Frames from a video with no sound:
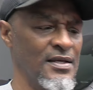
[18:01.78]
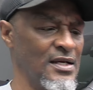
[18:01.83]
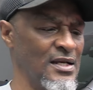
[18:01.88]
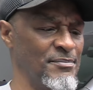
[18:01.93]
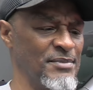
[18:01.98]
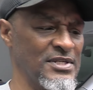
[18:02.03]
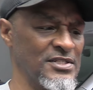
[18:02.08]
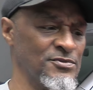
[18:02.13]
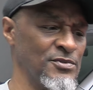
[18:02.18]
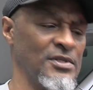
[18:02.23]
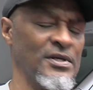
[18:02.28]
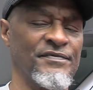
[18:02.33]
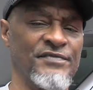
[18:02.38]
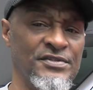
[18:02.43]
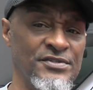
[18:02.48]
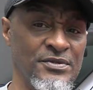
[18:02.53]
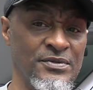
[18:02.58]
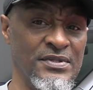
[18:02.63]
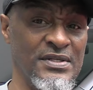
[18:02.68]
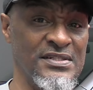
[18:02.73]
uh, because we don't have
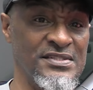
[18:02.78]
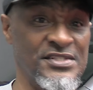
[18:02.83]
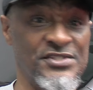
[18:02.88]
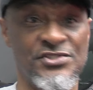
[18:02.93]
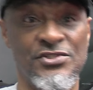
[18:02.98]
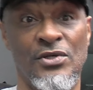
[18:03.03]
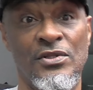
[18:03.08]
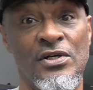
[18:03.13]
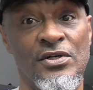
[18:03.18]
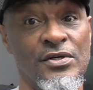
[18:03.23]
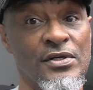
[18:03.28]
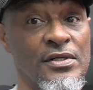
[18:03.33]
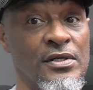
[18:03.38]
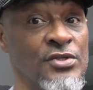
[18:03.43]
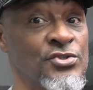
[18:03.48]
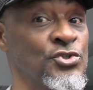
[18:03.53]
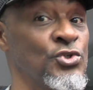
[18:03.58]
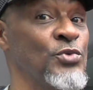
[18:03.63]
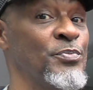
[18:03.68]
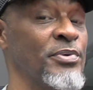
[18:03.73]
to do this. It's no longer
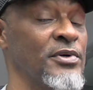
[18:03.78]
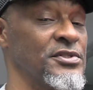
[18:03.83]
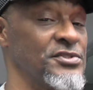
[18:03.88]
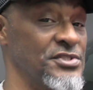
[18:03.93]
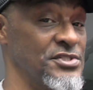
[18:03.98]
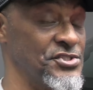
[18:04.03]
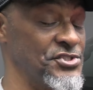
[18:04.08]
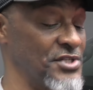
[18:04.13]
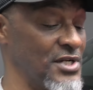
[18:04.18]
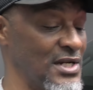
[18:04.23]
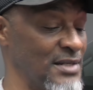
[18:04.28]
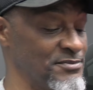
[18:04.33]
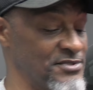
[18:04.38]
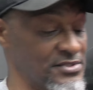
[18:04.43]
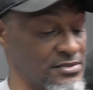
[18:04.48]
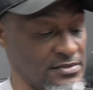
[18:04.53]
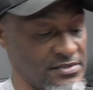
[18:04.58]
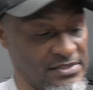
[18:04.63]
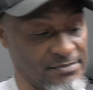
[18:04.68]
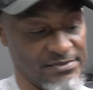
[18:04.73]
a two person job.
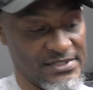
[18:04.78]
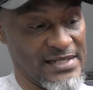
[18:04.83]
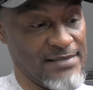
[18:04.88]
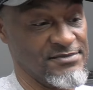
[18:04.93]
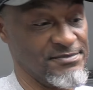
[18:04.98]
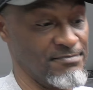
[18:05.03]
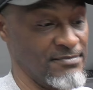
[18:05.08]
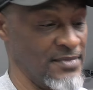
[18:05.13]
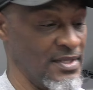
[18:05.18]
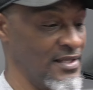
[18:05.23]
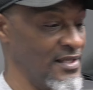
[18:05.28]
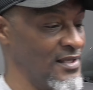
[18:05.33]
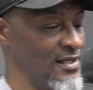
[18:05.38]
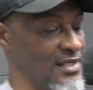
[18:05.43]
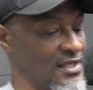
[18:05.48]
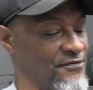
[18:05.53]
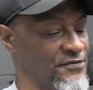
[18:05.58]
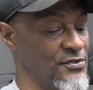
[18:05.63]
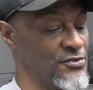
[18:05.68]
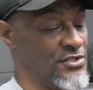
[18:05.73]
Sometimes
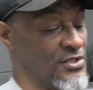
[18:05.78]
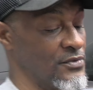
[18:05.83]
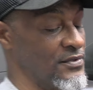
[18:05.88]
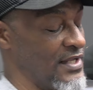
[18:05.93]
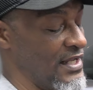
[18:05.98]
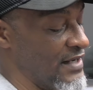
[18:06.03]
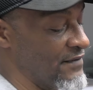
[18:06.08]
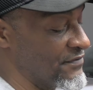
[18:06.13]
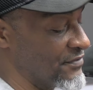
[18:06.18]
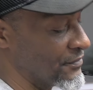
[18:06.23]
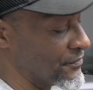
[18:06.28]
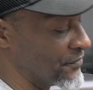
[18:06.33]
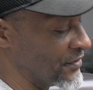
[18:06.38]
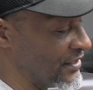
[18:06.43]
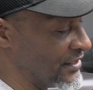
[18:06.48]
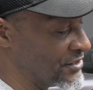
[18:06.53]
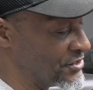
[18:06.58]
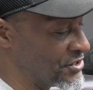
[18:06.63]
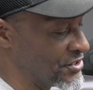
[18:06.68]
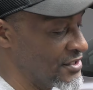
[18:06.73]
if you don't have the
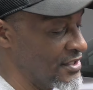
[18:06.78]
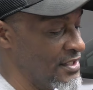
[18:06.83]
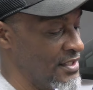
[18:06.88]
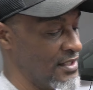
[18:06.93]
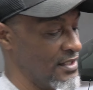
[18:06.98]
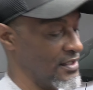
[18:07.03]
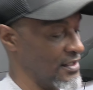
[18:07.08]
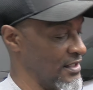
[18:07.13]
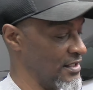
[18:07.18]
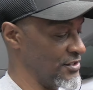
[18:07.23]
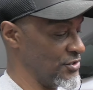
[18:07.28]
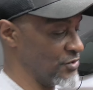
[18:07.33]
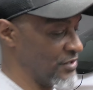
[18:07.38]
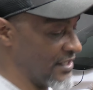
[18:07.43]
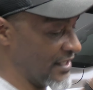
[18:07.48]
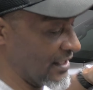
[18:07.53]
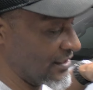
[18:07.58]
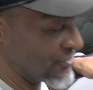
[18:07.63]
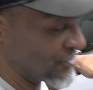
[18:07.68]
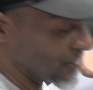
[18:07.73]
reach and you
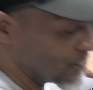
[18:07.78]
can't